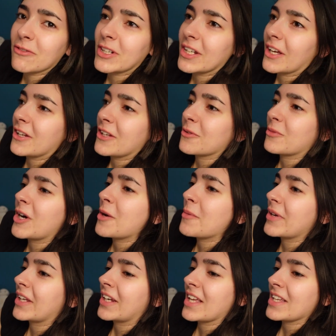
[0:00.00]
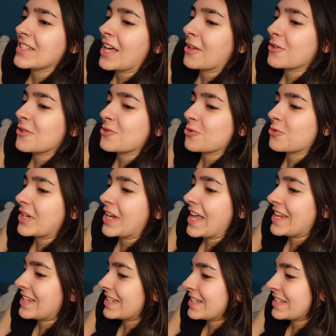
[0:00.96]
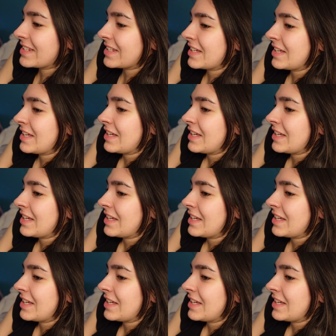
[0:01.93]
really underwhelming. And that's how the story ended